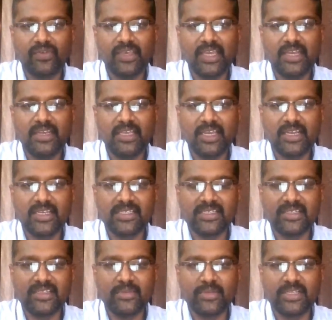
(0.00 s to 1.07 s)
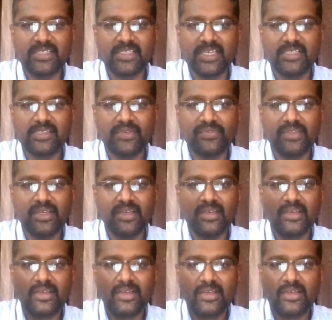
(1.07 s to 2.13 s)
n. N is nothing but the size of the
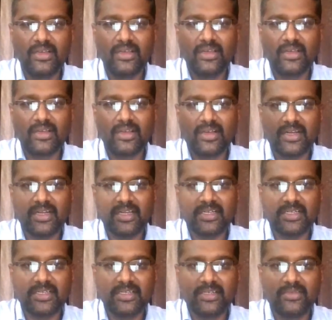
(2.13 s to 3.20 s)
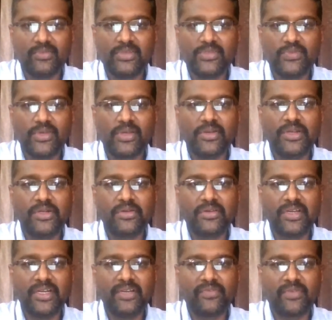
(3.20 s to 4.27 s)
content which we are going to
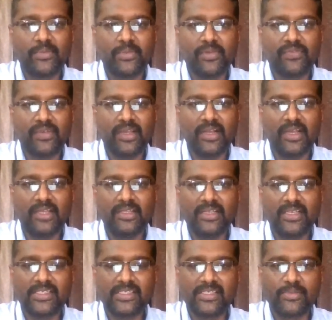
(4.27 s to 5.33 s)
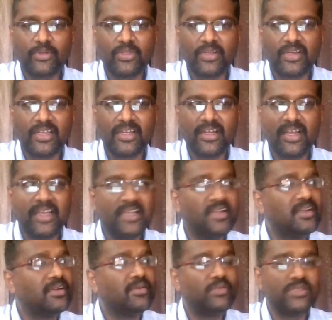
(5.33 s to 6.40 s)
read it from the file. And the next is about the read line,
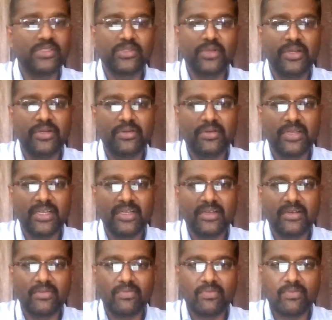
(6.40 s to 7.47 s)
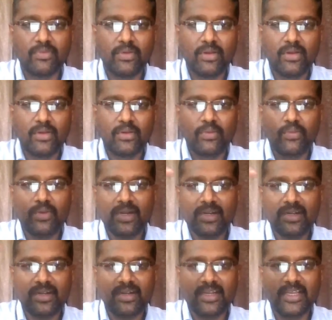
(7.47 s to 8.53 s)
which is going to read
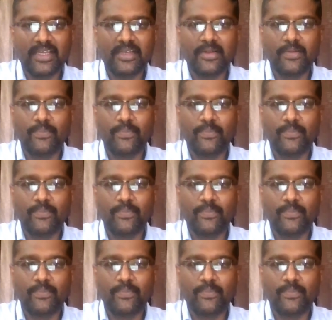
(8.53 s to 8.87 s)
one line.